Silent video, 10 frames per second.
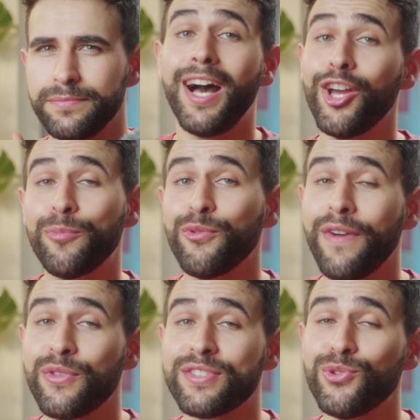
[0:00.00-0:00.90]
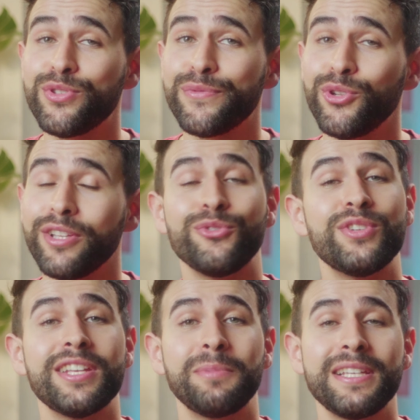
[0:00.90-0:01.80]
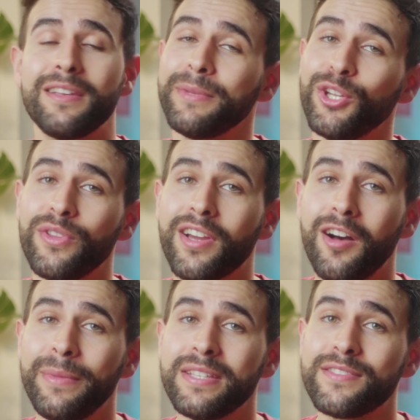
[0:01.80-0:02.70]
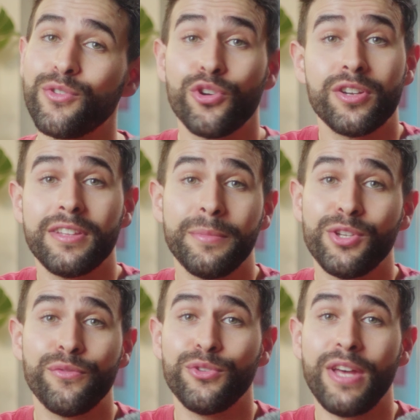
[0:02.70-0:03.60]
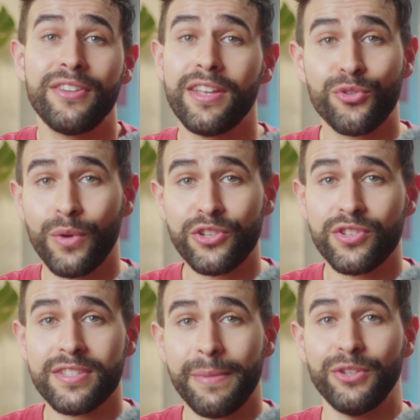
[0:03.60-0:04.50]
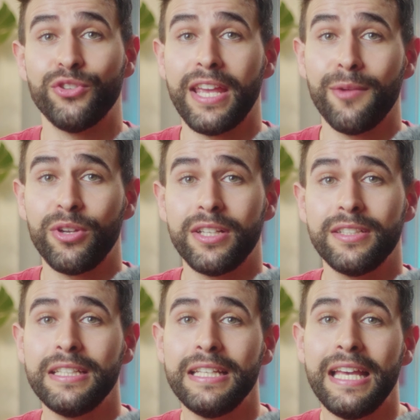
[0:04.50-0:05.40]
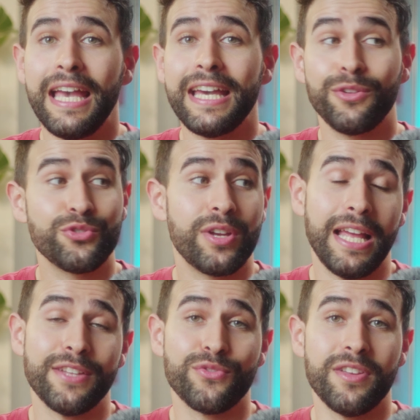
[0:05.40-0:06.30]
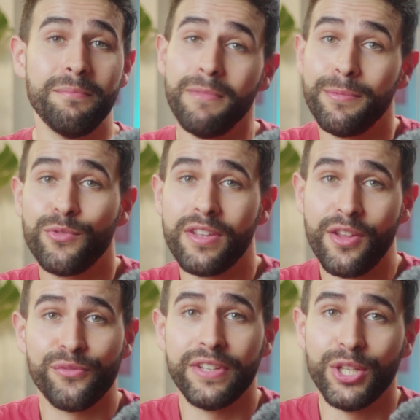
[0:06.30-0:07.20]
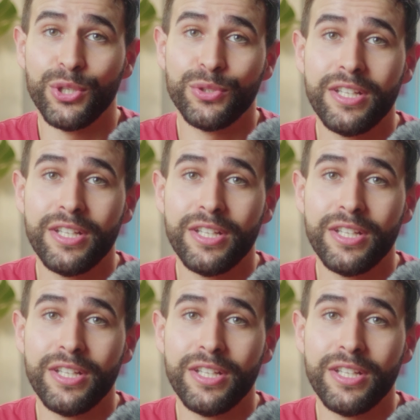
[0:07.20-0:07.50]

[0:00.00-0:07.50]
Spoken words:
I hope you found this useful. If you did, please let me know in the comments, or let me know if you have any other questions about your camera, and I'll try to answer them, maybe with another video.